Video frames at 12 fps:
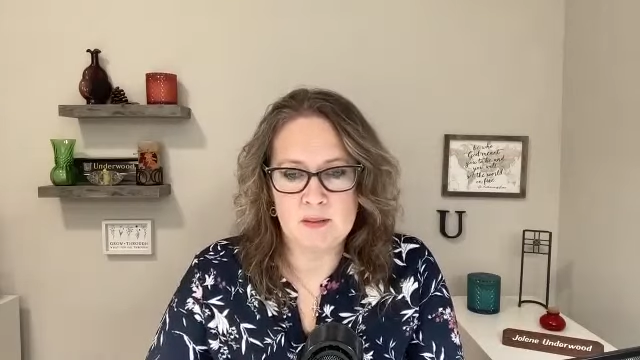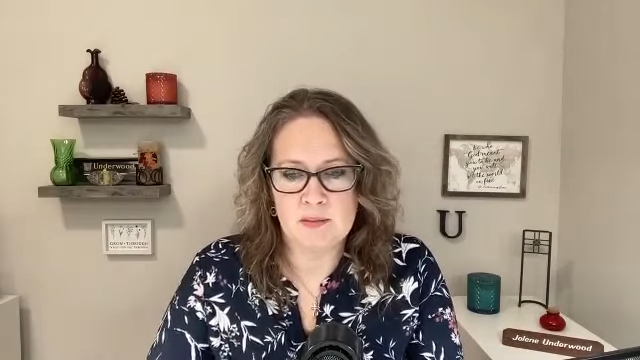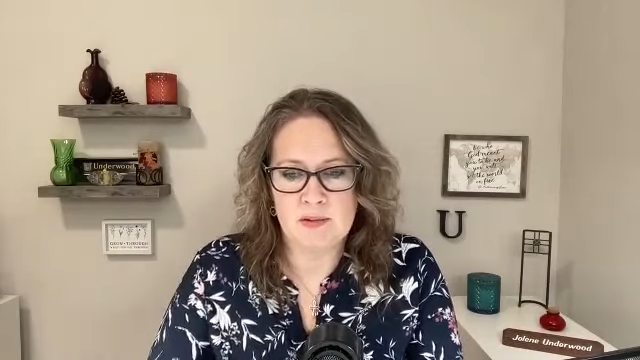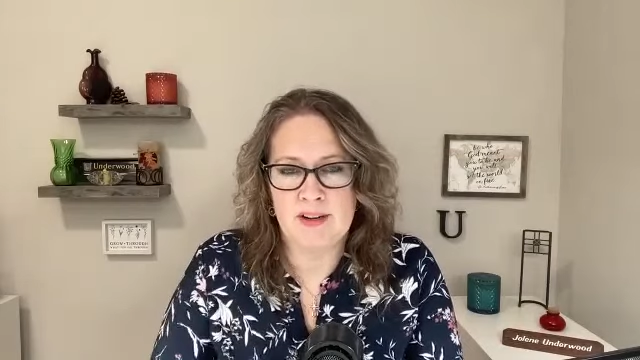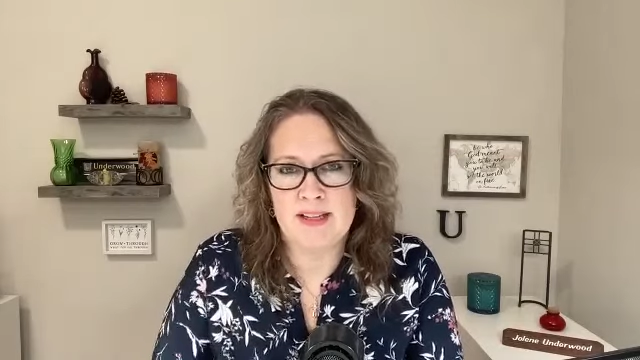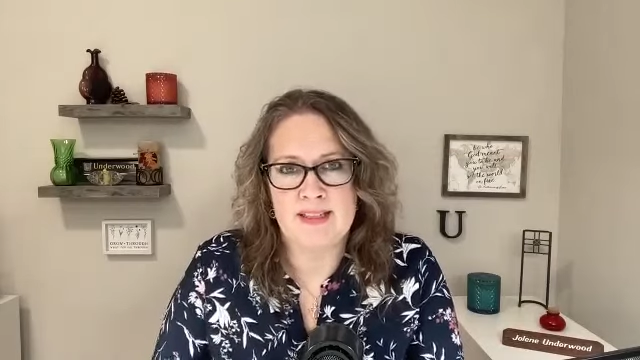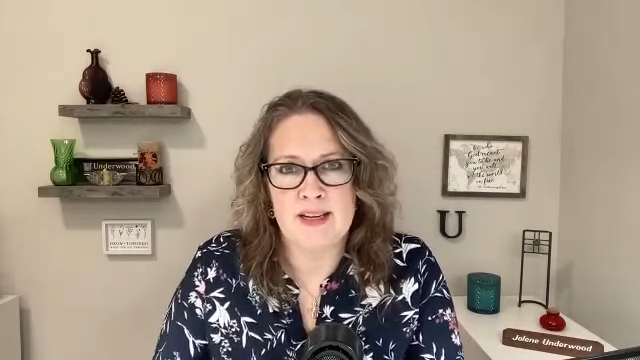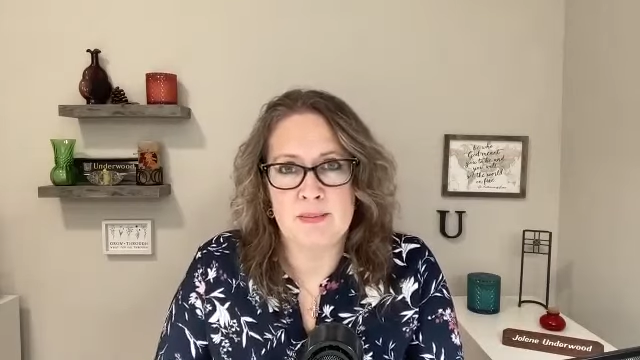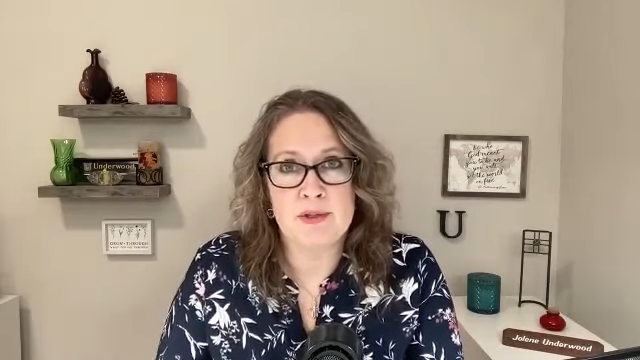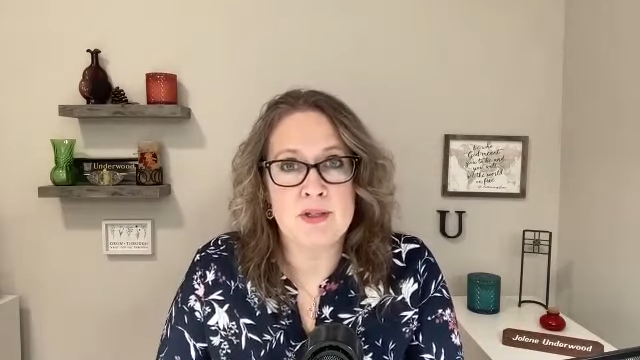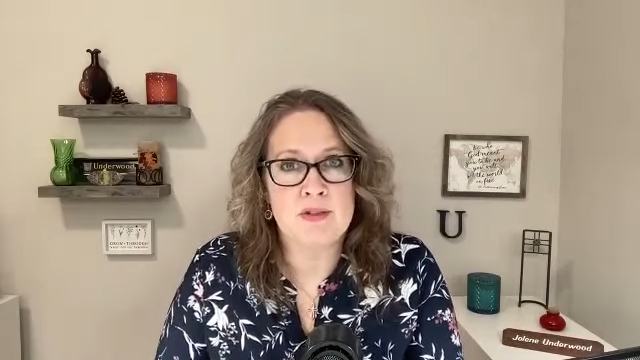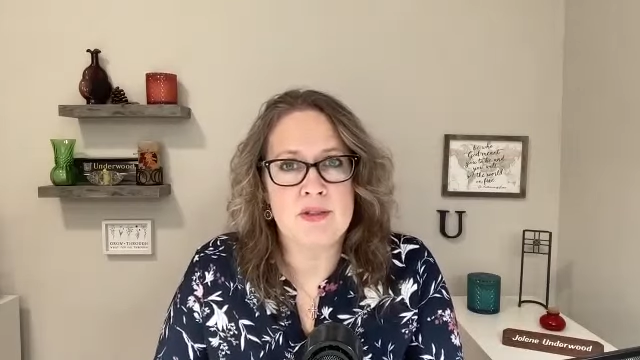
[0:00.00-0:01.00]
provides an
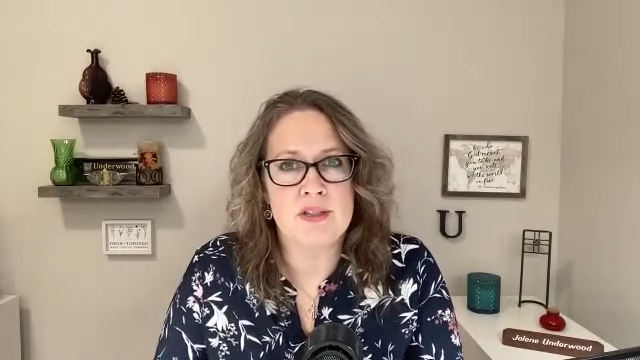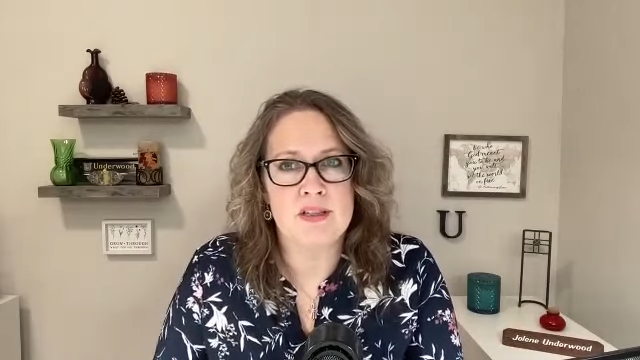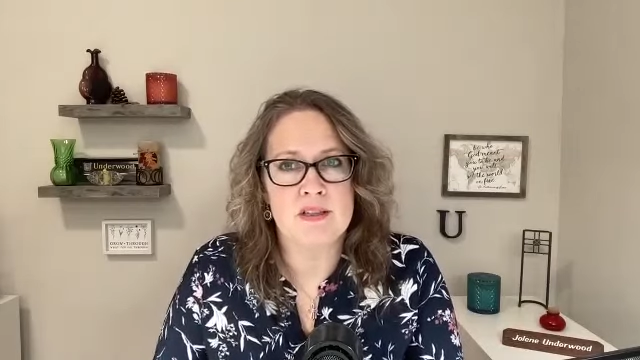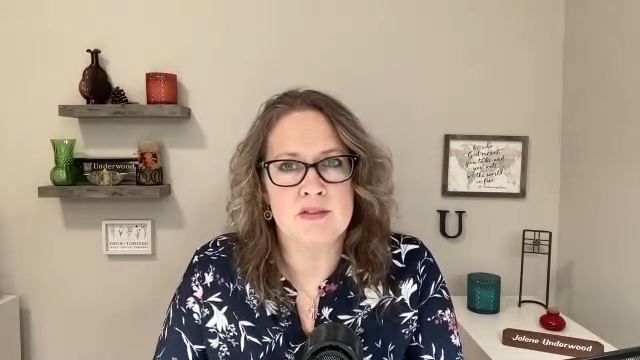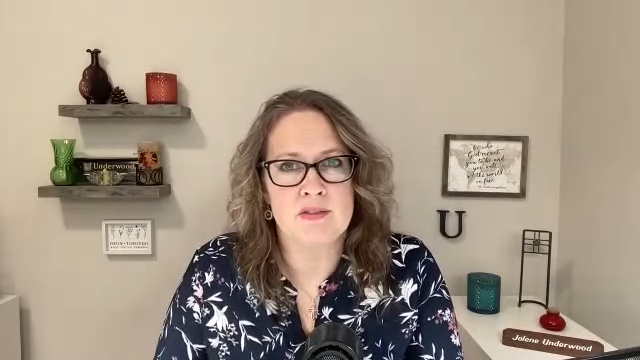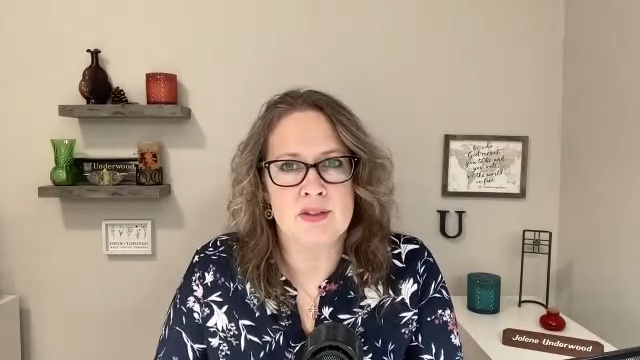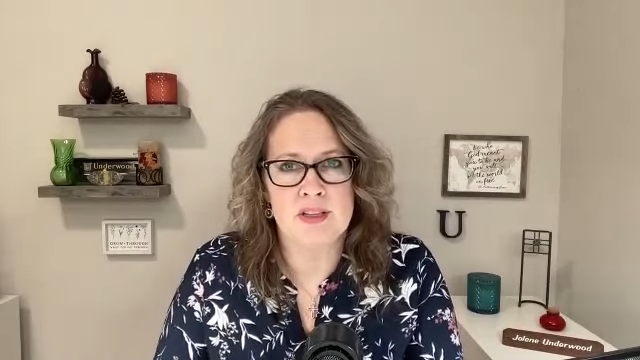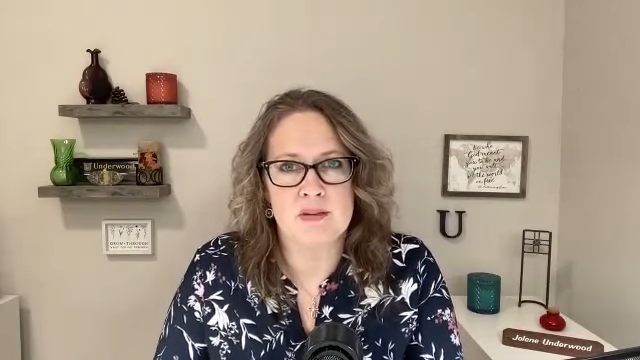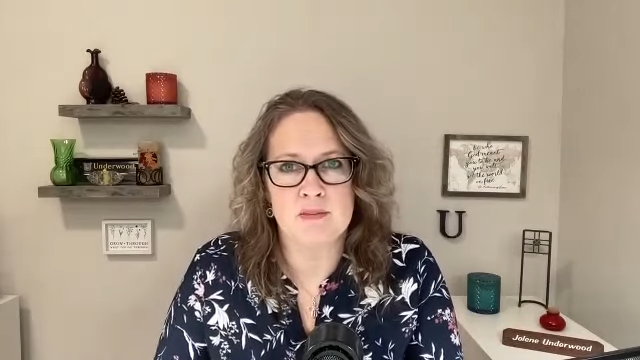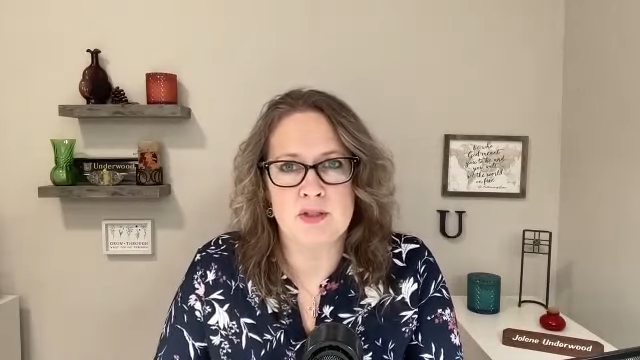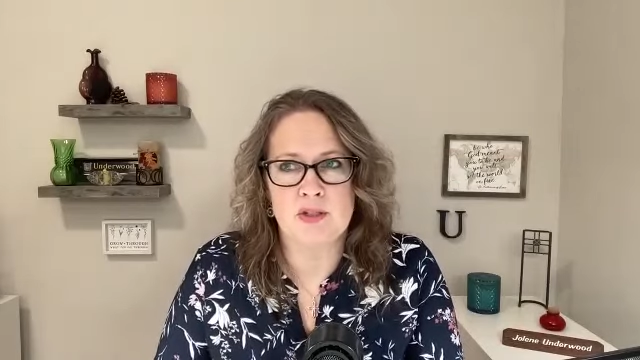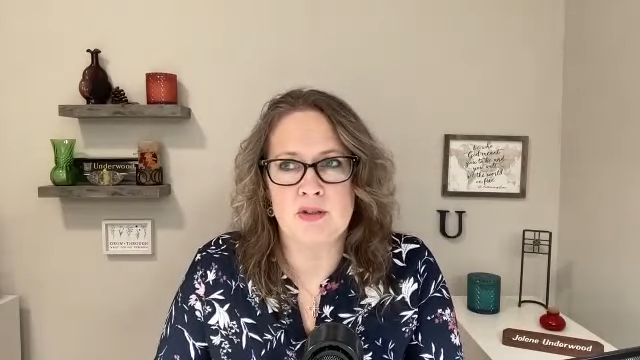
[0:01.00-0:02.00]
opportunity for
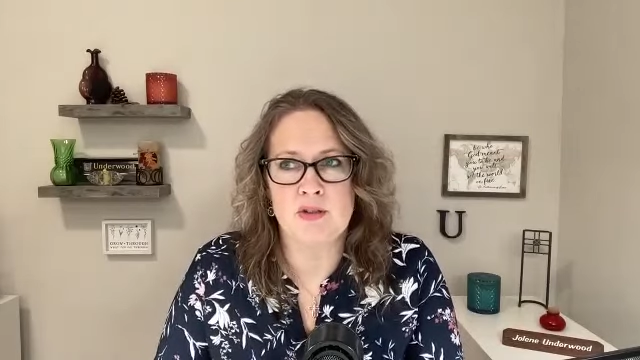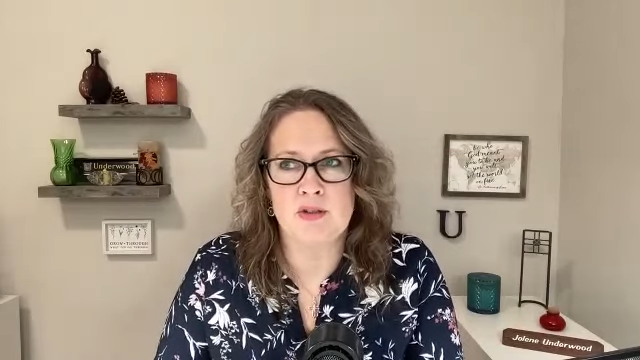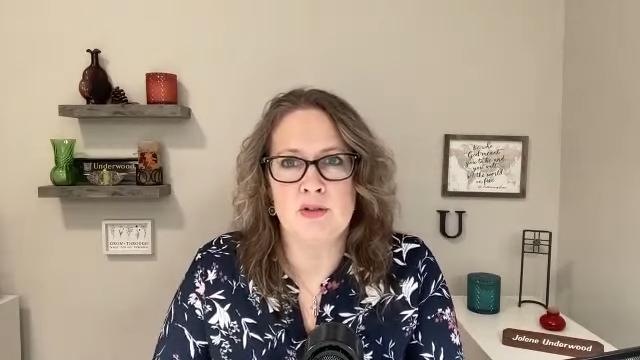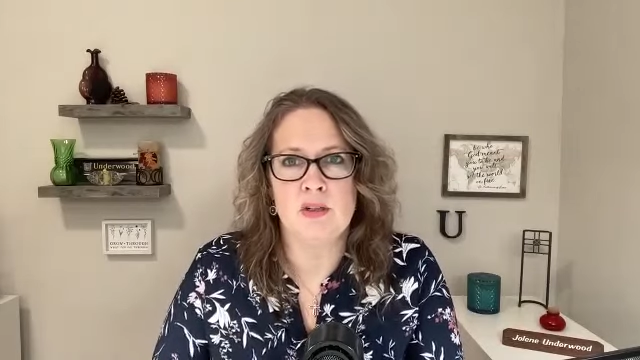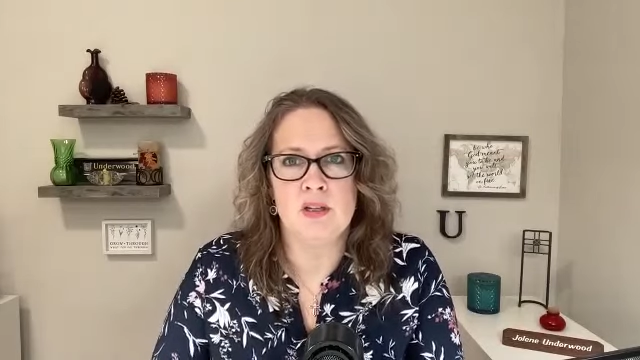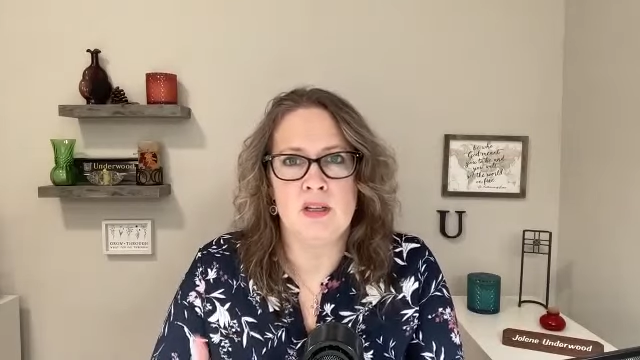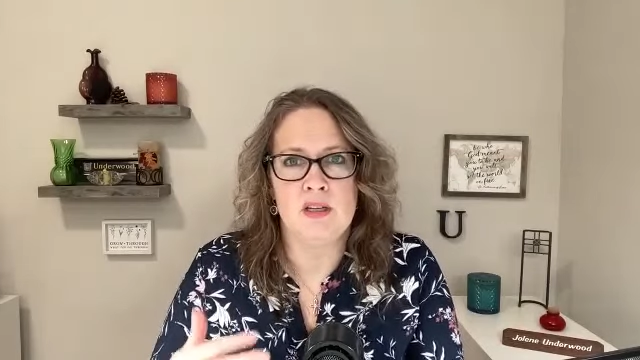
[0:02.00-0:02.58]
them to